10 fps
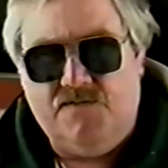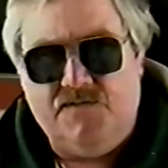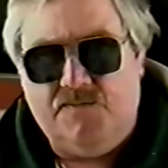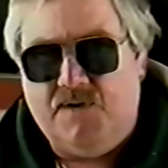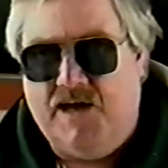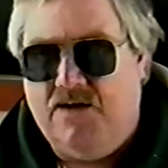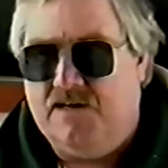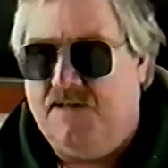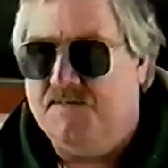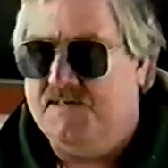over the pile
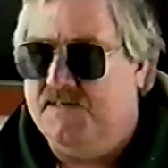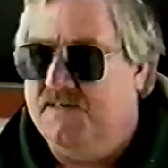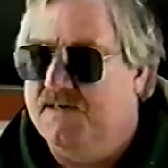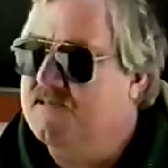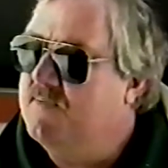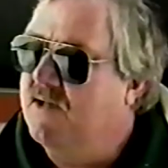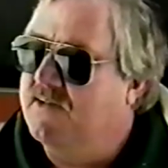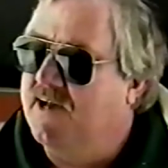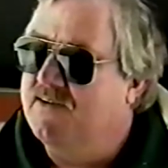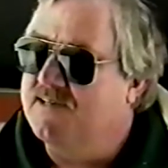keeps the
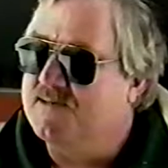smell down.